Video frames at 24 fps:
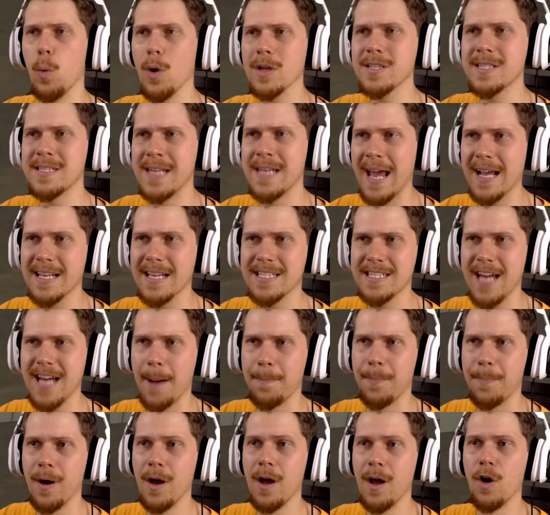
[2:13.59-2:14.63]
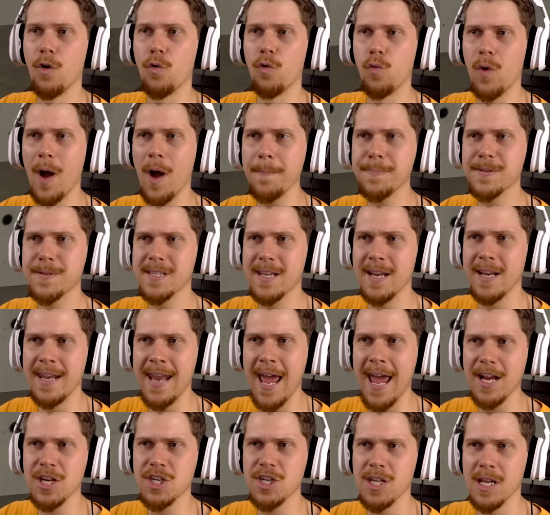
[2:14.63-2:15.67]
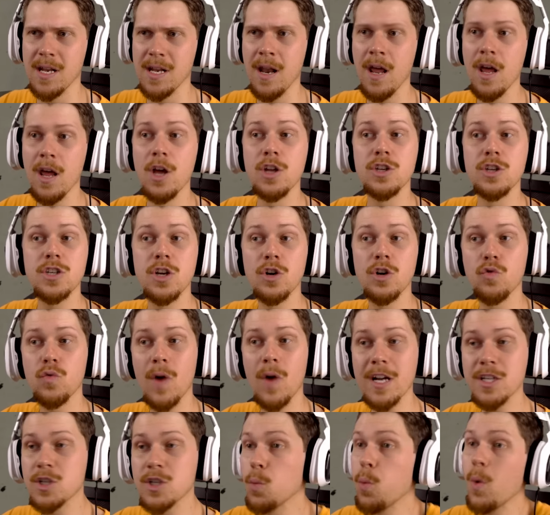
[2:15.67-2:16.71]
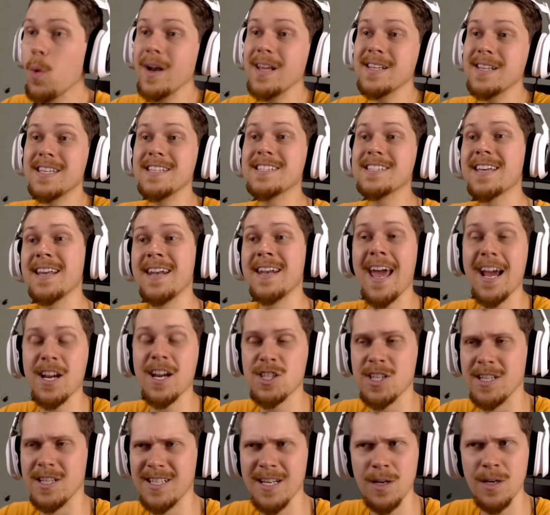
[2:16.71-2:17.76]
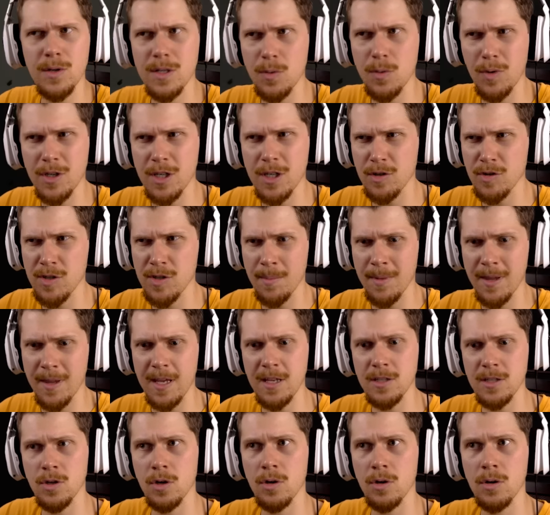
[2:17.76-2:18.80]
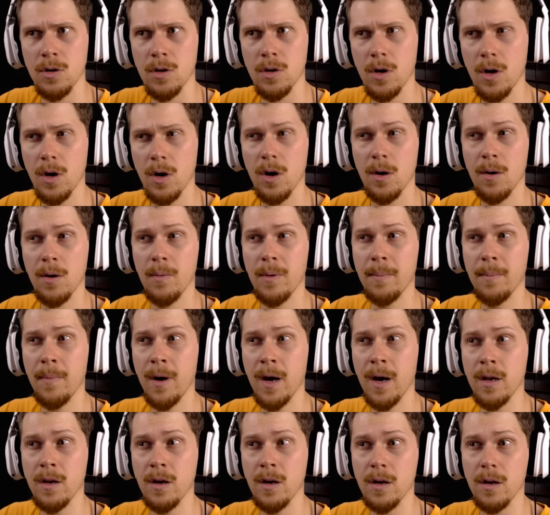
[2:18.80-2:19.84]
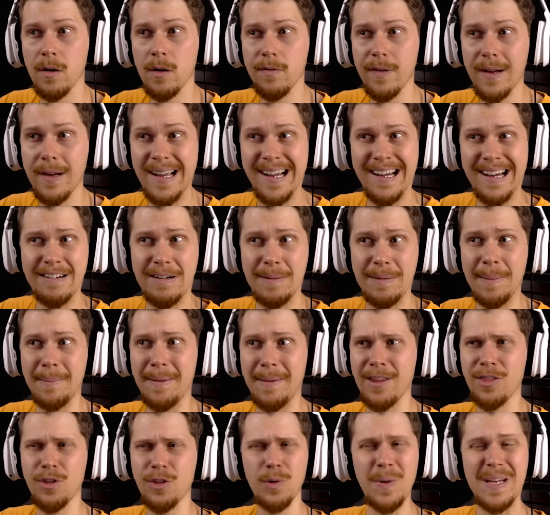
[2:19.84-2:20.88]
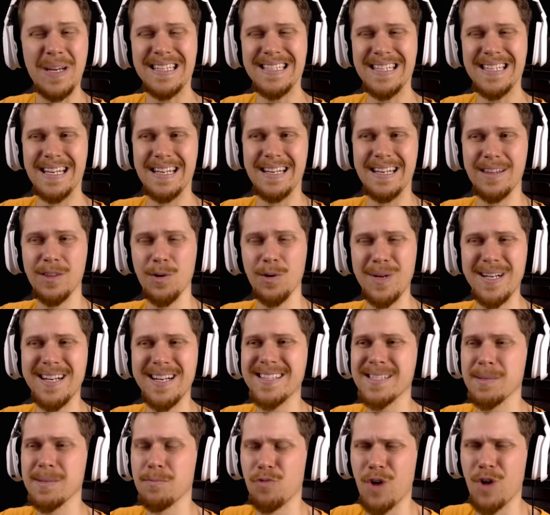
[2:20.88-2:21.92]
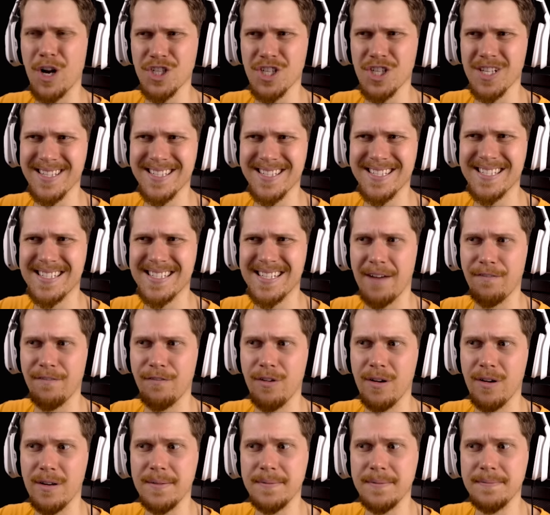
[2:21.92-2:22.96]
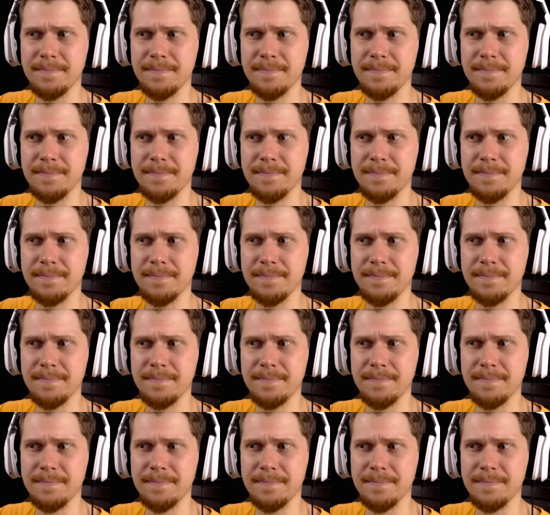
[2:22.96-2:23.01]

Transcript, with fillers: What's next up? Rump's connection to Russia. What is his connection? Didn't, did we do some of these, or we might not have? I can't remember. I thought we did. I thought we did some Russian stuff.